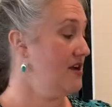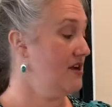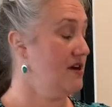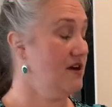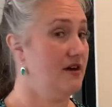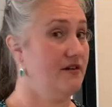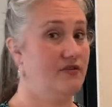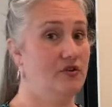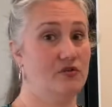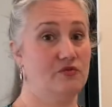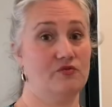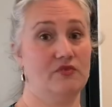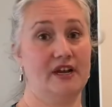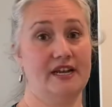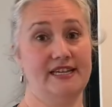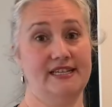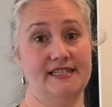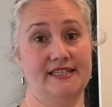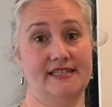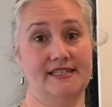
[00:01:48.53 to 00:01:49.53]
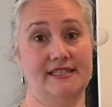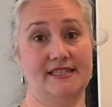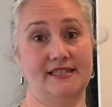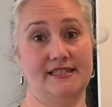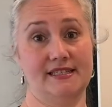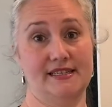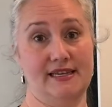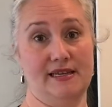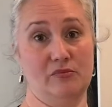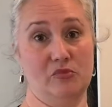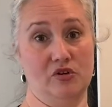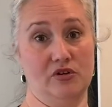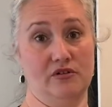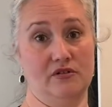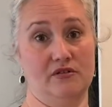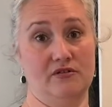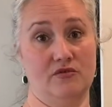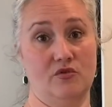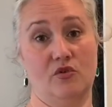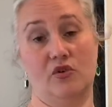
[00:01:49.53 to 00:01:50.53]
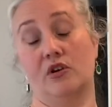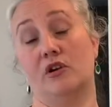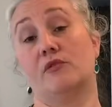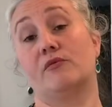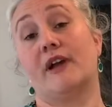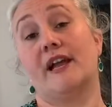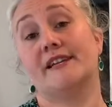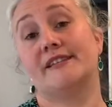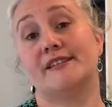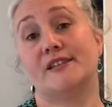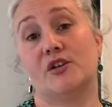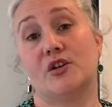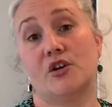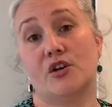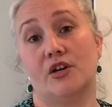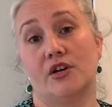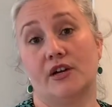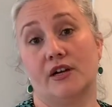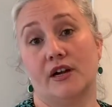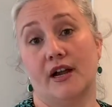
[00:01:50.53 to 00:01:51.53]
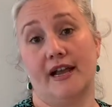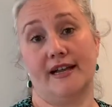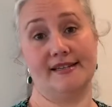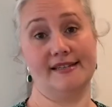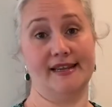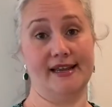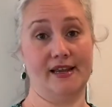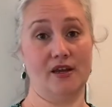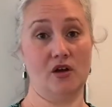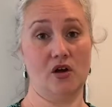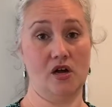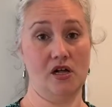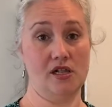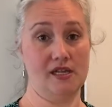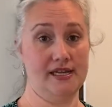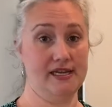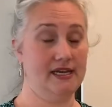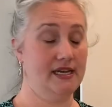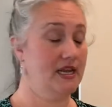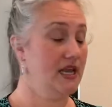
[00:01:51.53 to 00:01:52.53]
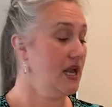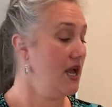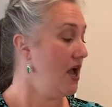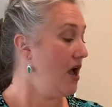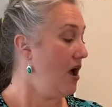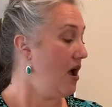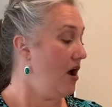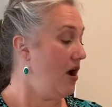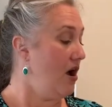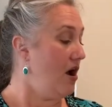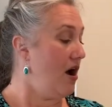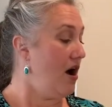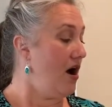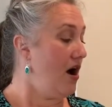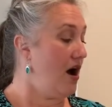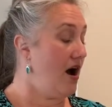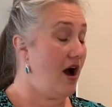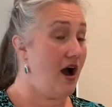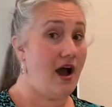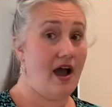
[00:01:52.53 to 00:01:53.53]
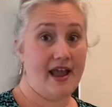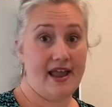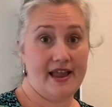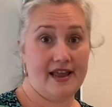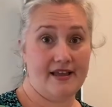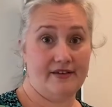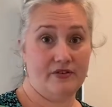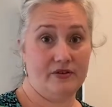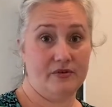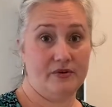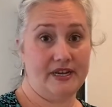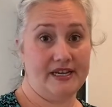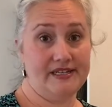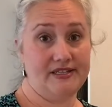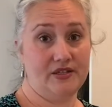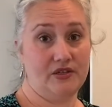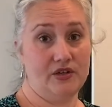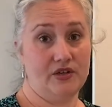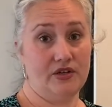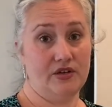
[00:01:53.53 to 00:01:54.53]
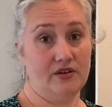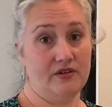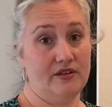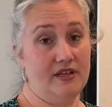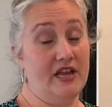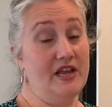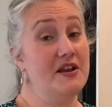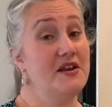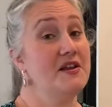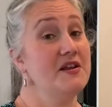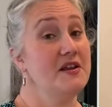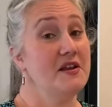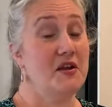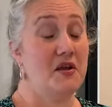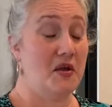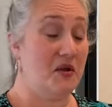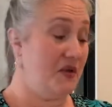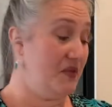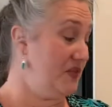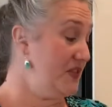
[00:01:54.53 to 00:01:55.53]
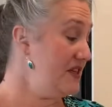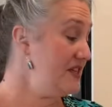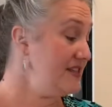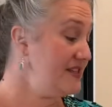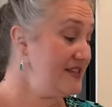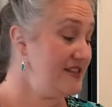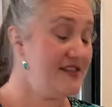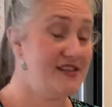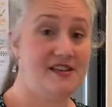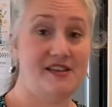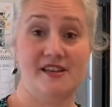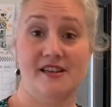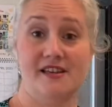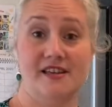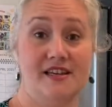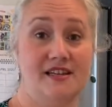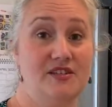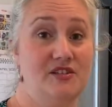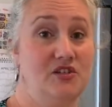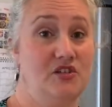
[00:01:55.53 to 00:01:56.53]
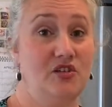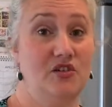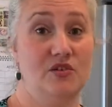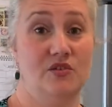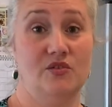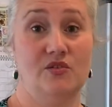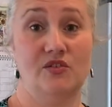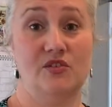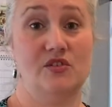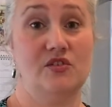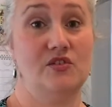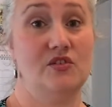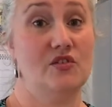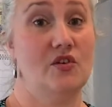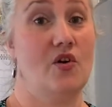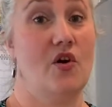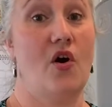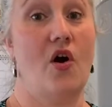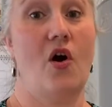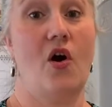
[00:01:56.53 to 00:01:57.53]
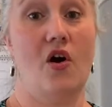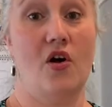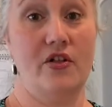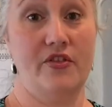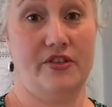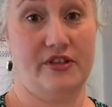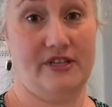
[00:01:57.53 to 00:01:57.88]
of a rice steamer or a rice cooker, as I call it. I have a rice cooker that this thing gets used all the